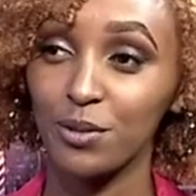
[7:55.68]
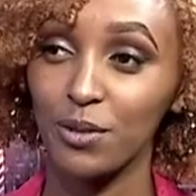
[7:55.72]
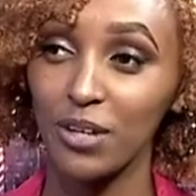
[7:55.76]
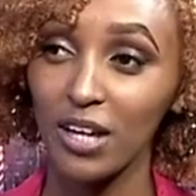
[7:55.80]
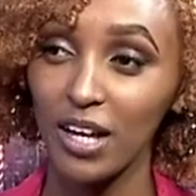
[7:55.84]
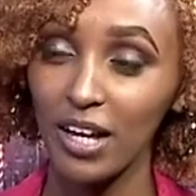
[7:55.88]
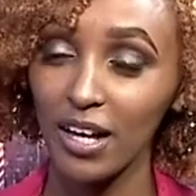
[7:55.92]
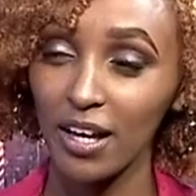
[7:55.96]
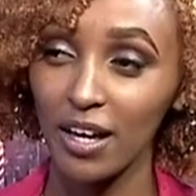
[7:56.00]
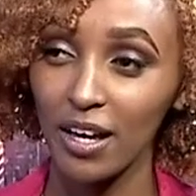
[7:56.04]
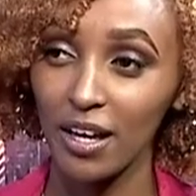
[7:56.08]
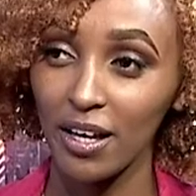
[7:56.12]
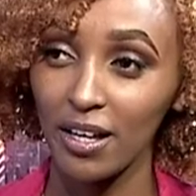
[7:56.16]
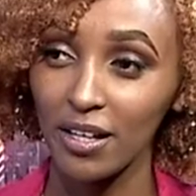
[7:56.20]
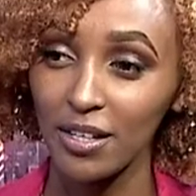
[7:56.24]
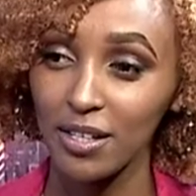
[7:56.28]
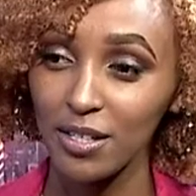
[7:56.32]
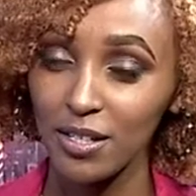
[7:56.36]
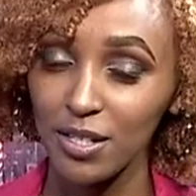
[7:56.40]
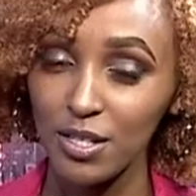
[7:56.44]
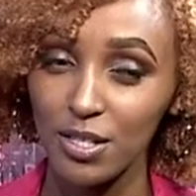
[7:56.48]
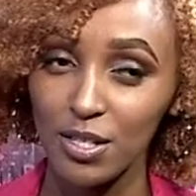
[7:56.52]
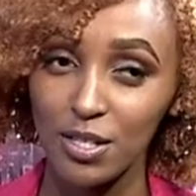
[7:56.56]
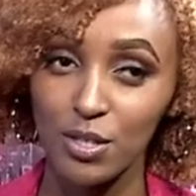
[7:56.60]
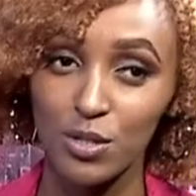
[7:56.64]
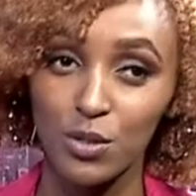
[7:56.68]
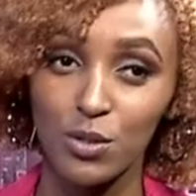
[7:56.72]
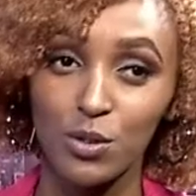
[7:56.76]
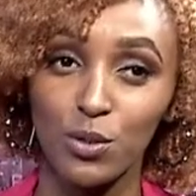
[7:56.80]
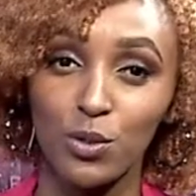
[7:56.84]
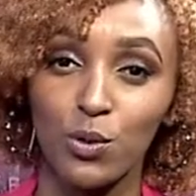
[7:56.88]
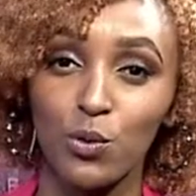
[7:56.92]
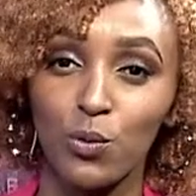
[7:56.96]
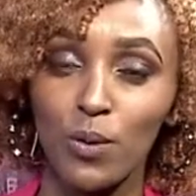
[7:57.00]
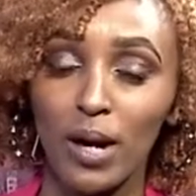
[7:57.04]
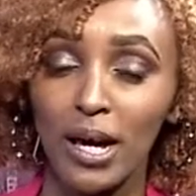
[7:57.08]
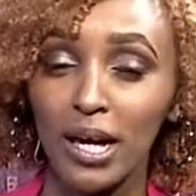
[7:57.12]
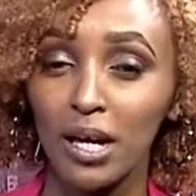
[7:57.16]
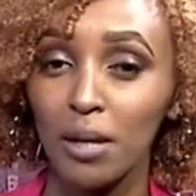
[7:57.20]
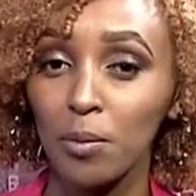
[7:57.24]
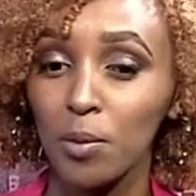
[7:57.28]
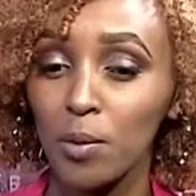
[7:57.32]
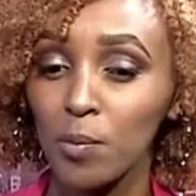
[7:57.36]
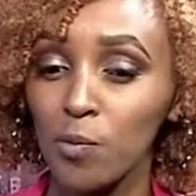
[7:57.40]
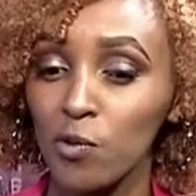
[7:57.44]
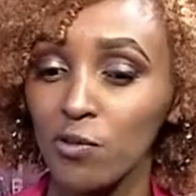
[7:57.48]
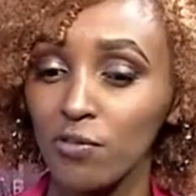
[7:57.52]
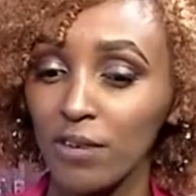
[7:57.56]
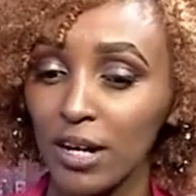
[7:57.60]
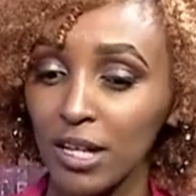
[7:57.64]
Okay. So where can
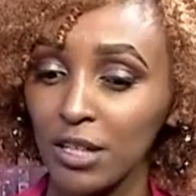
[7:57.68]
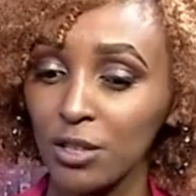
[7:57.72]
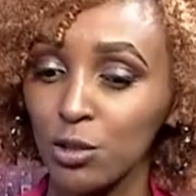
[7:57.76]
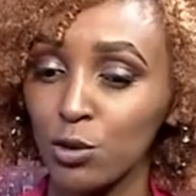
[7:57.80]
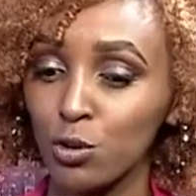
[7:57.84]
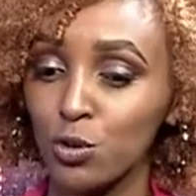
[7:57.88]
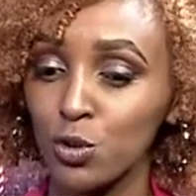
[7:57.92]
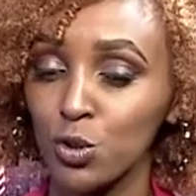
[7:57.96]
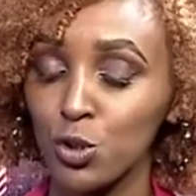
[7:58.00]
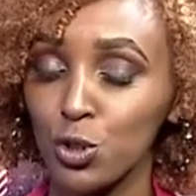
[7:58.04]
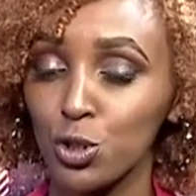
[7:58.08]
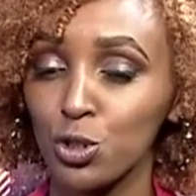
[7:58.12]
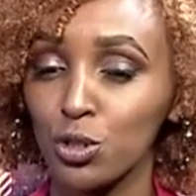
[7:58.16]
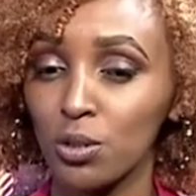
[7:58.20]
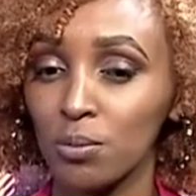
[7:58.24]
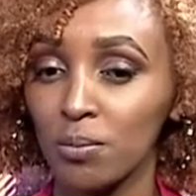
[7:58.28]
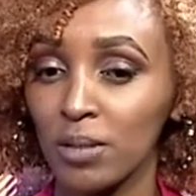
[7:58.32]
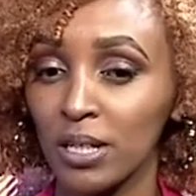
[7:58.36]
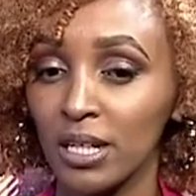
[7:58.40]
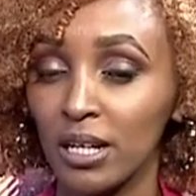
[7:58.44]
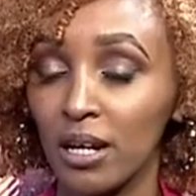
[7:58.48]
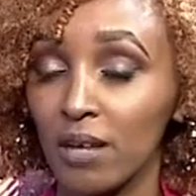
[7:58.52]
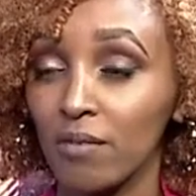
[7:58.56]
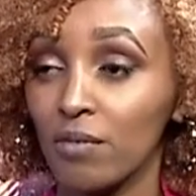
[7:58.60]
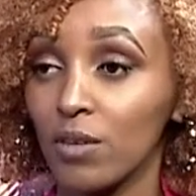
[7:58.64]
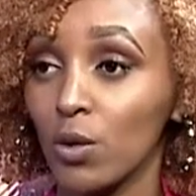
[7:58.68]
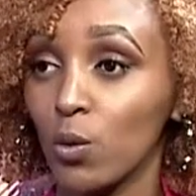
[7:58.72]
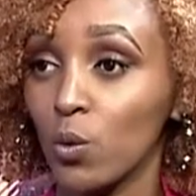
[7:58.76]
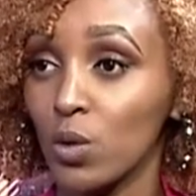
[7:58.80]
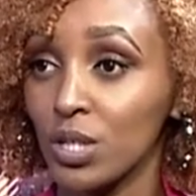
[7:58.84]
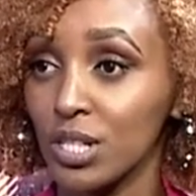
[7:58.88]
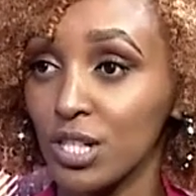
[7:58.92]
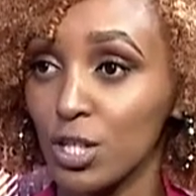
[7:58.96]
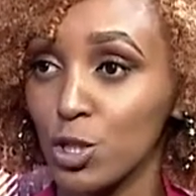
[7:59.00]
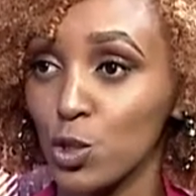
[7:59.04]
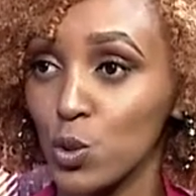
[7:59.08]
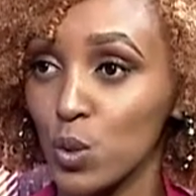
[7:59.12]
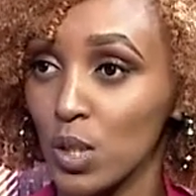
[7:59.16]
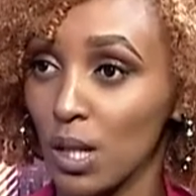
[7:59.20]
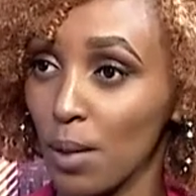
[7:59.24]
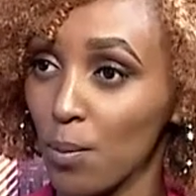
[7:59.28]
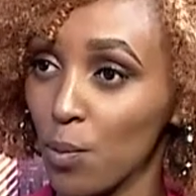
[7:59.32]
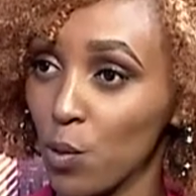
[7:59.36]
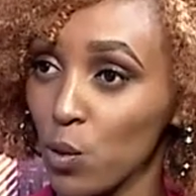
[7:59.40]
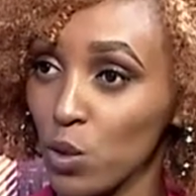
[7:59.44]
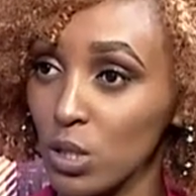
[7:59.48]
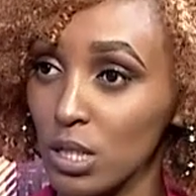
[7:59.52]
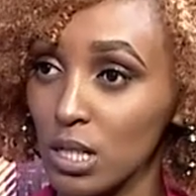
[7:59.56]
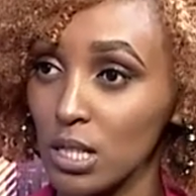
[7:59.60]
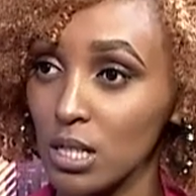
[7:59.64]
people find you on social media if they wanted to
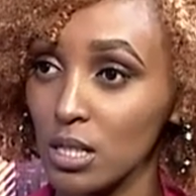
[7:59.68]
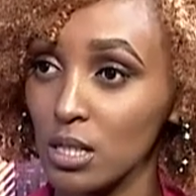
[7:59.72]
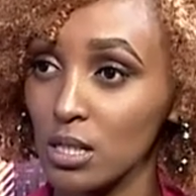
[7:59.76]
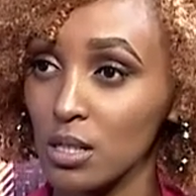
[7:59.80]
support?